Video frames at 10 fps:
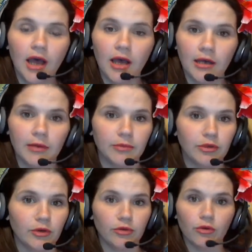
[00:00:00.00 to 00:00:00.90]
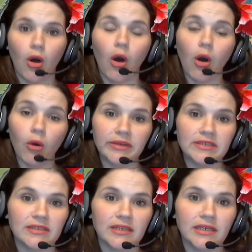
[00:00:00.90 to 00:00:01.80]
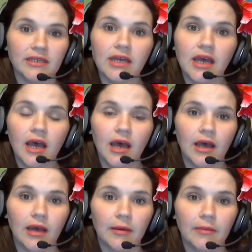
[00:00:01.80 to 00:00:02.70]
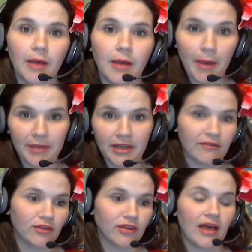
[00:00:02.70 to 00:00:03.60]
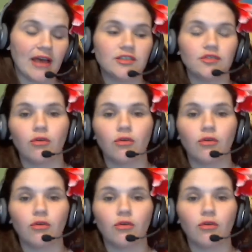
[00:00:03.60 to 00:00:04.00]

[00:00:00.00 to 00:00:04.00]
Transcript: You don't always need a puppet in every class.